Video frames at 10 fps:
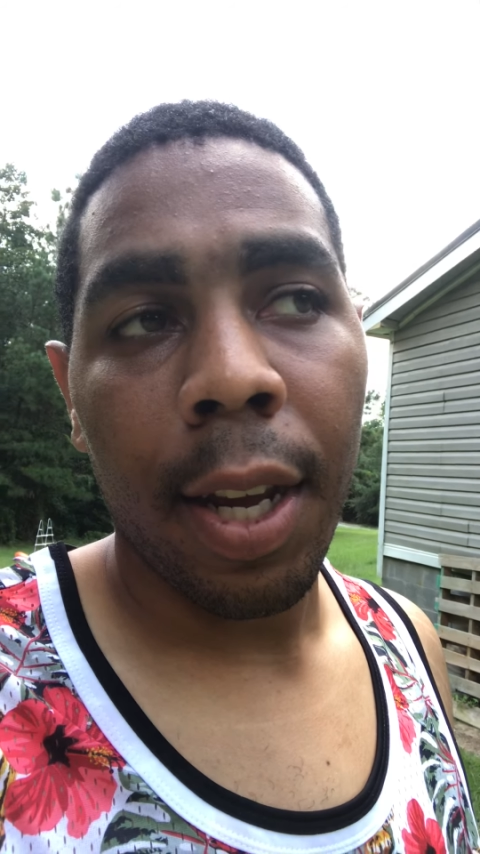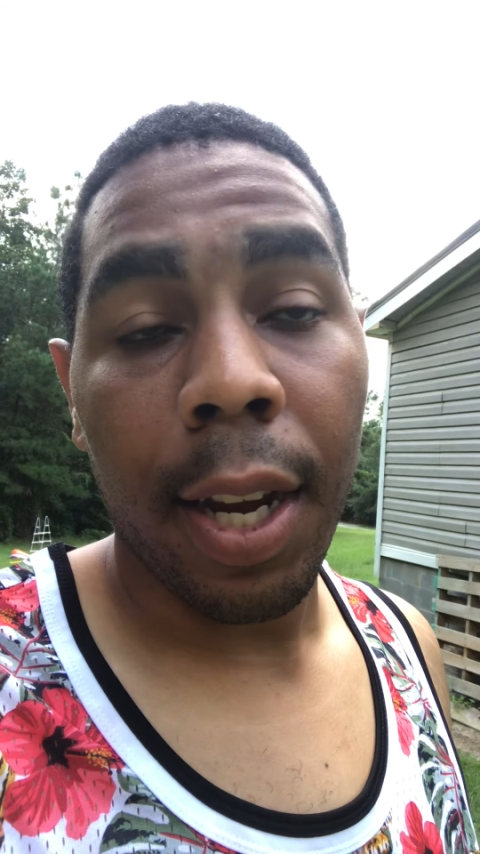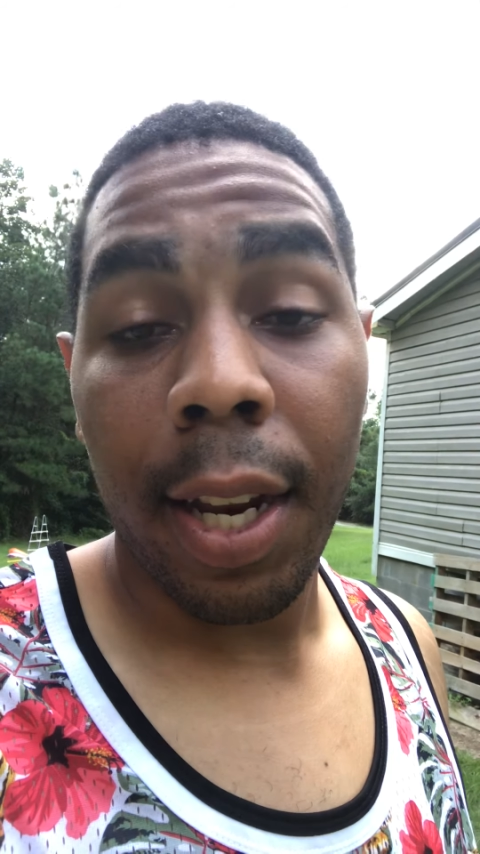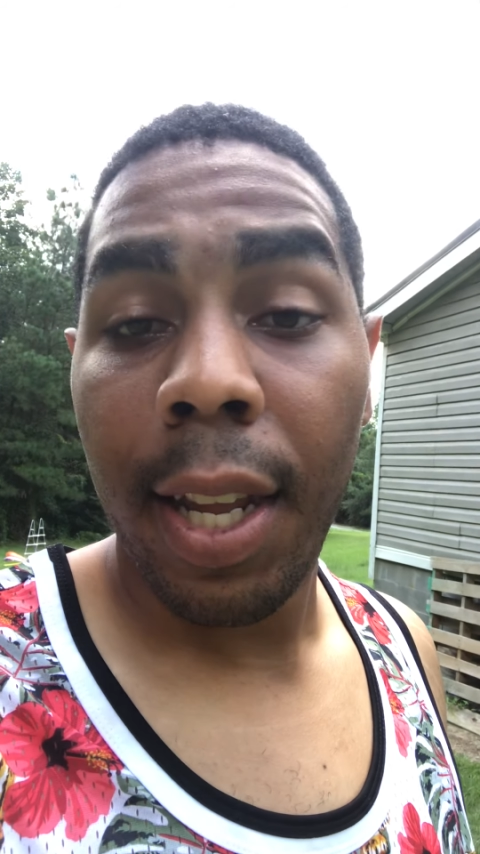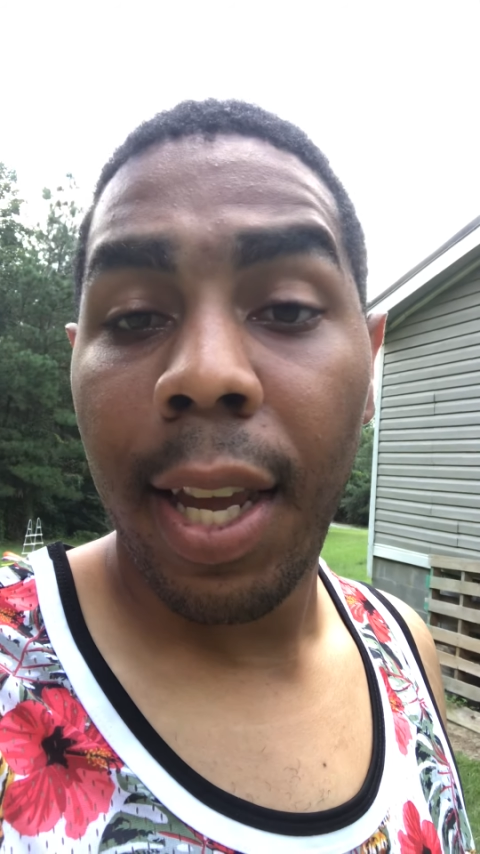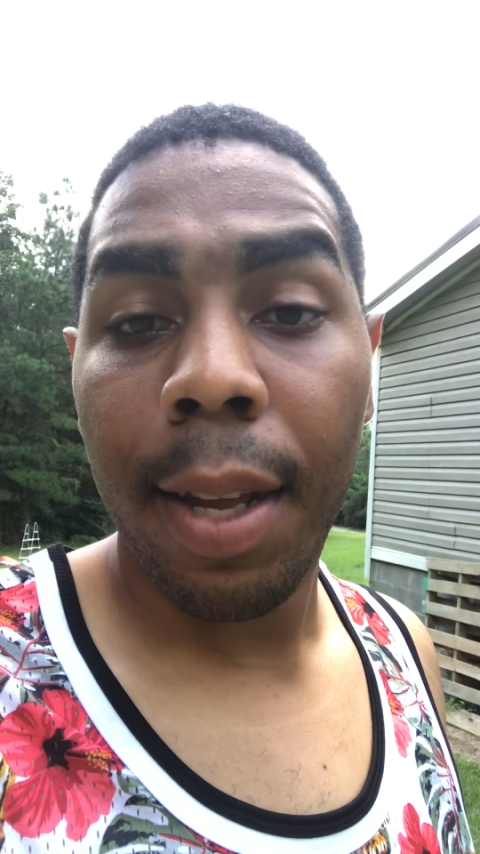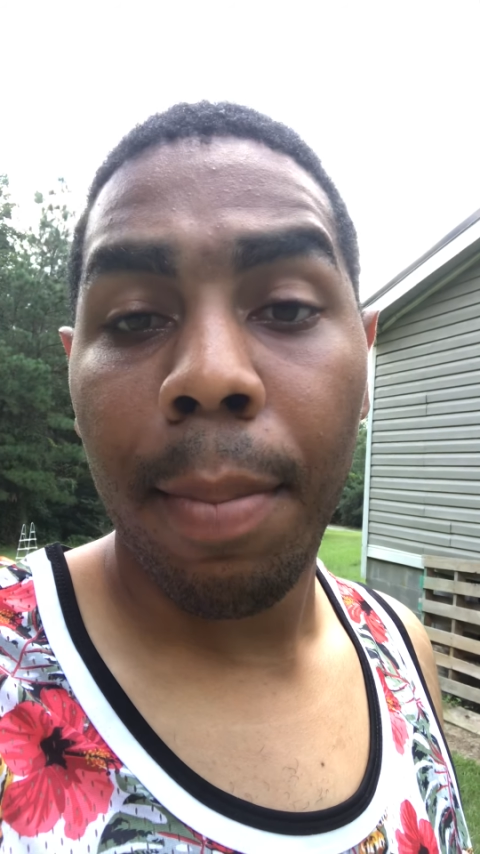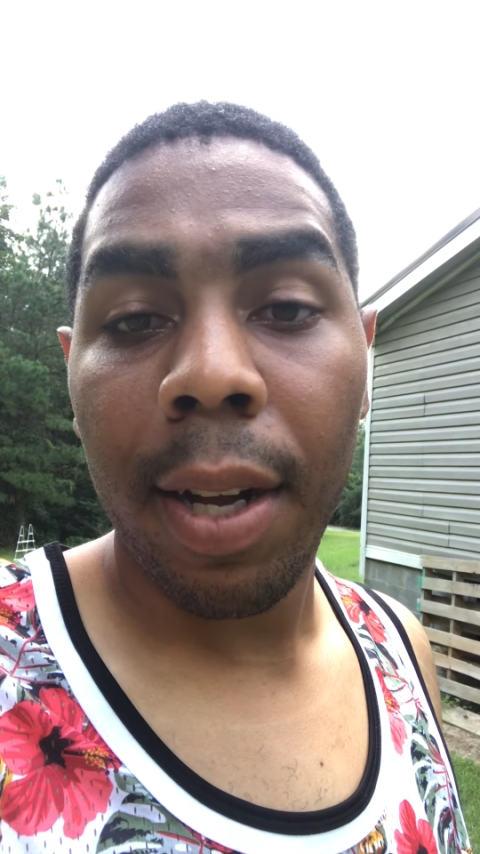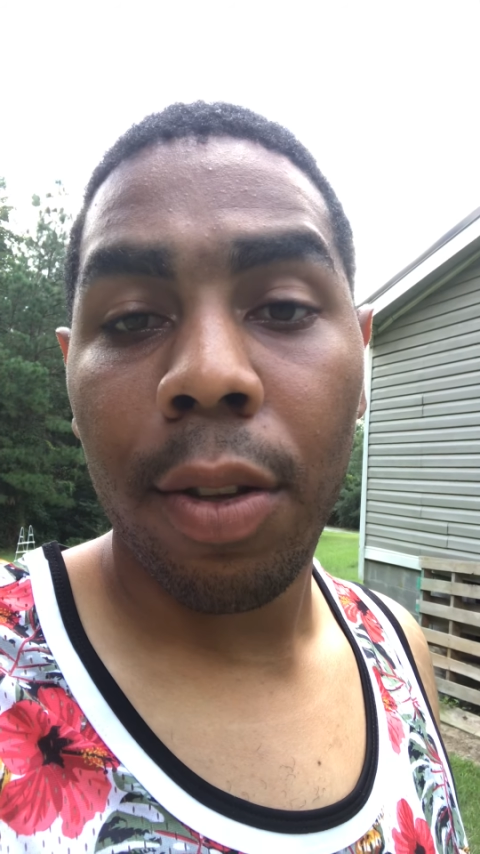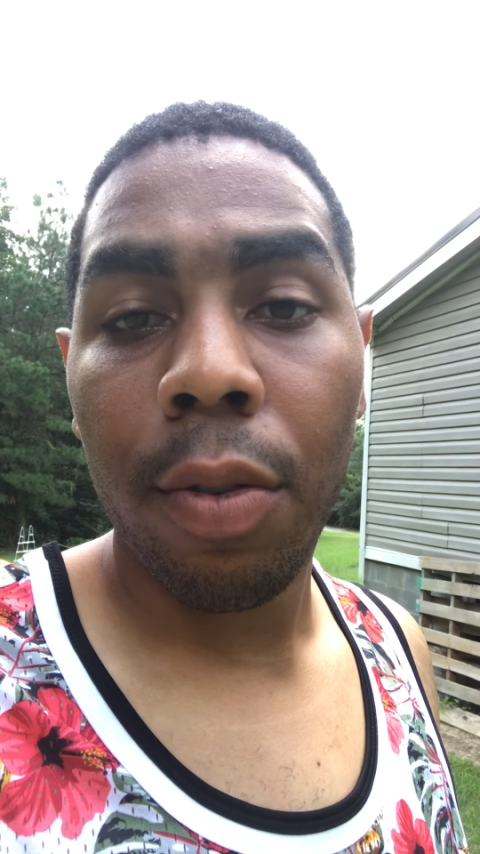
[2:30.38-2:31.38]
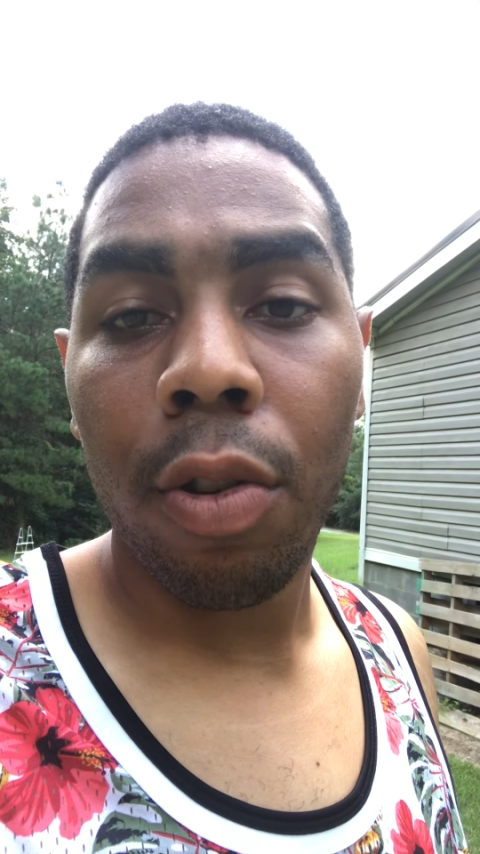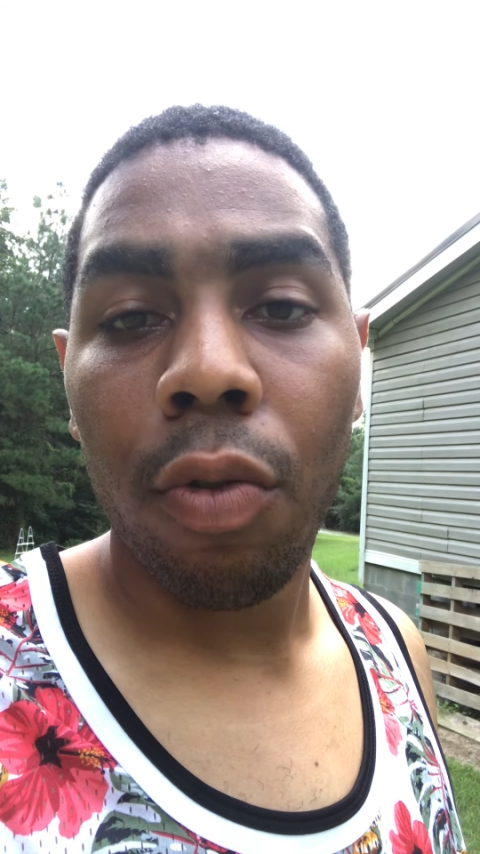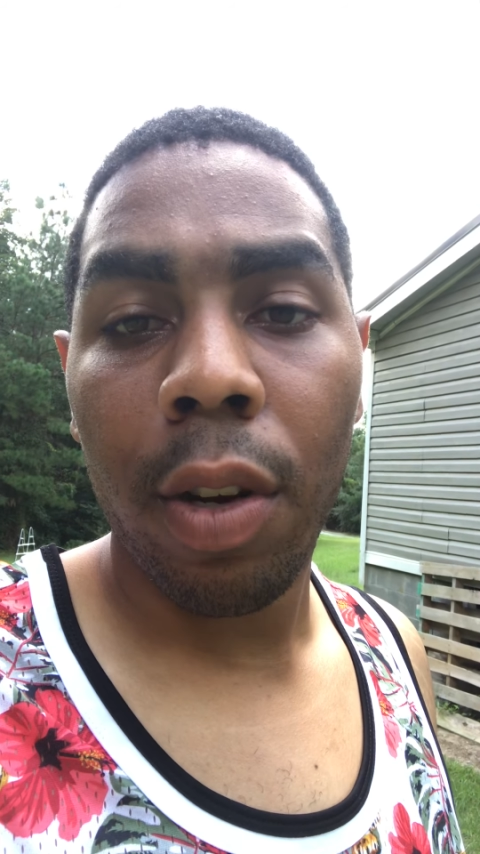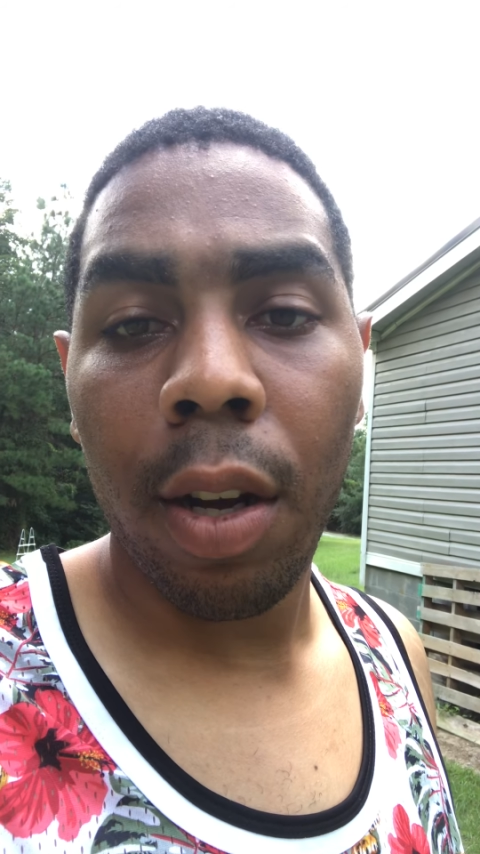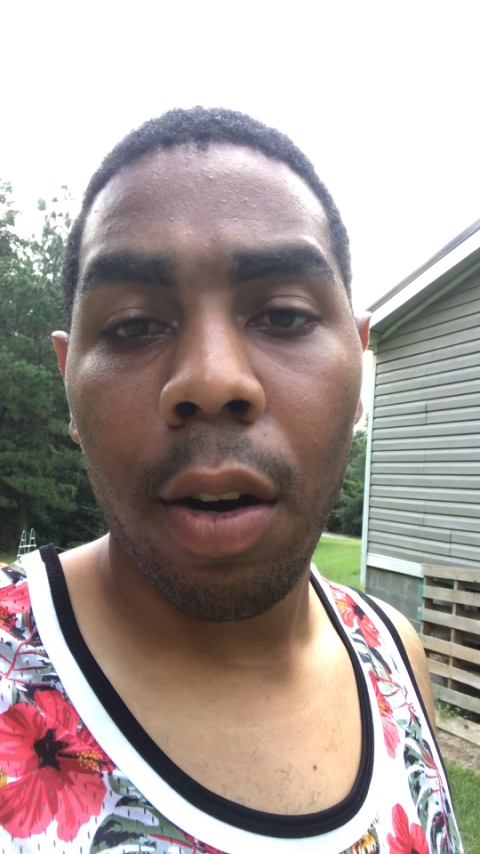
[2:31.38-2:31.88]
And he hit about 2 or
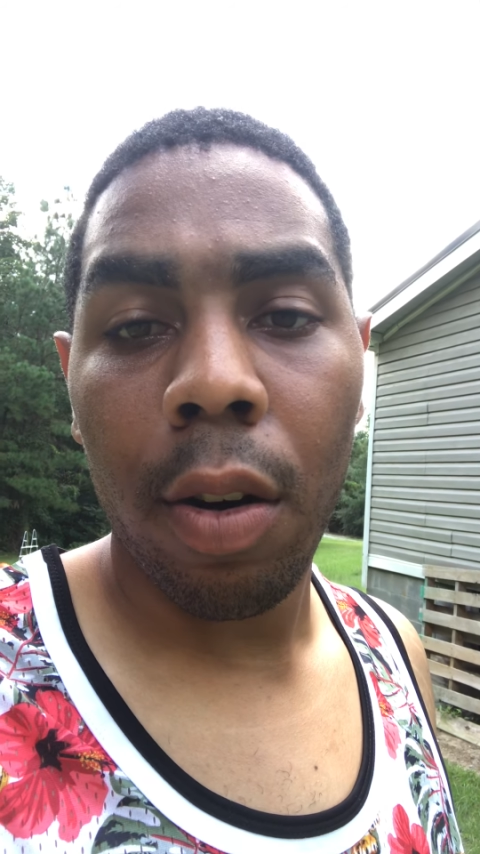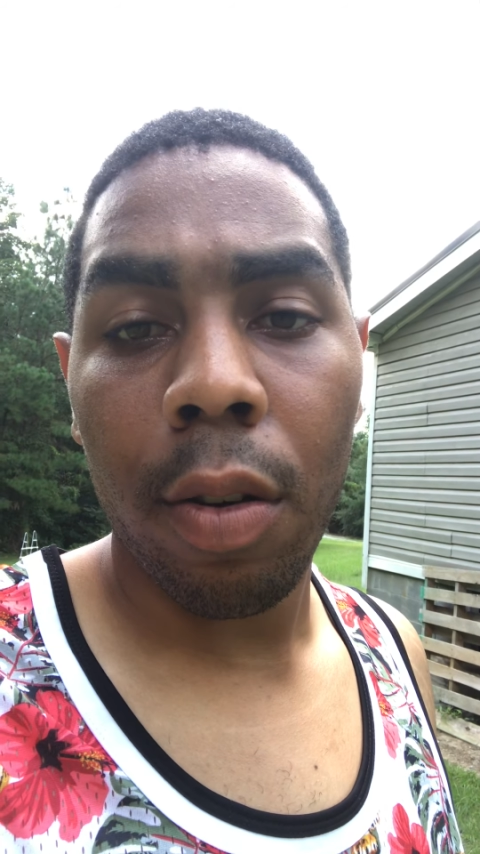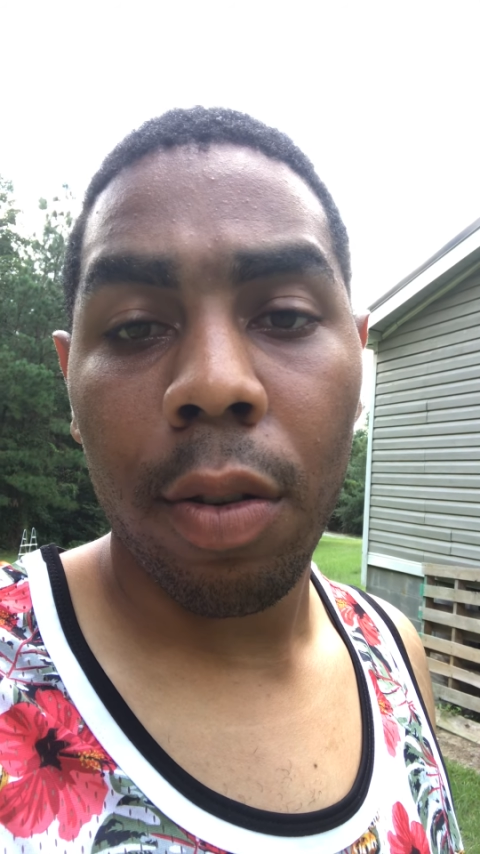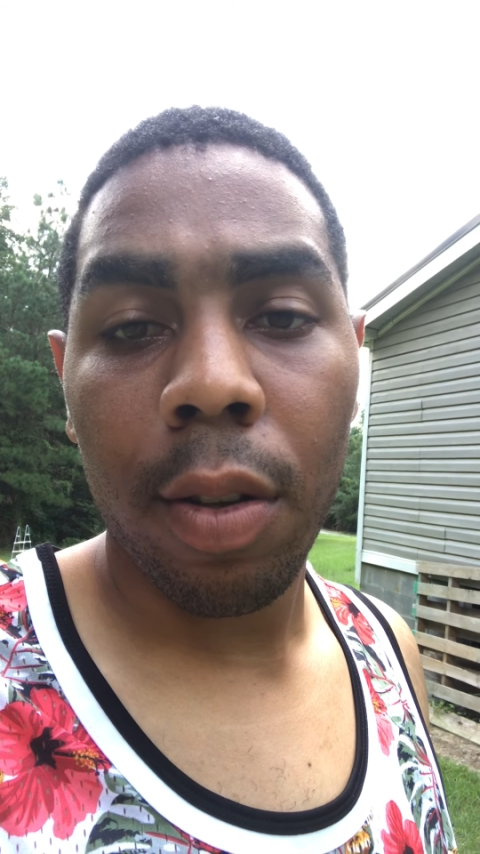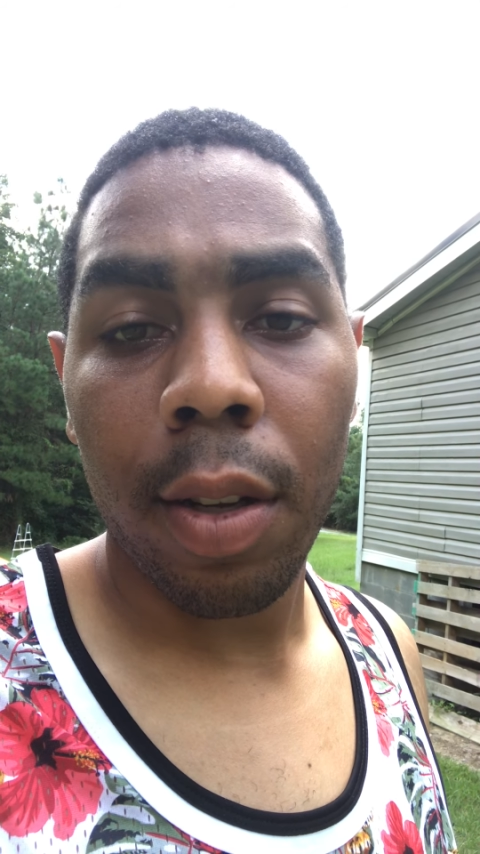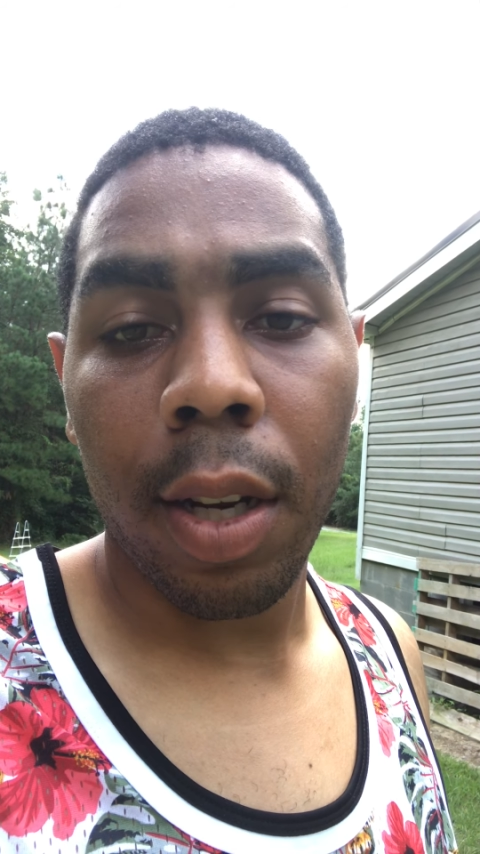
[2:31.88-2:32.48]
3 cars,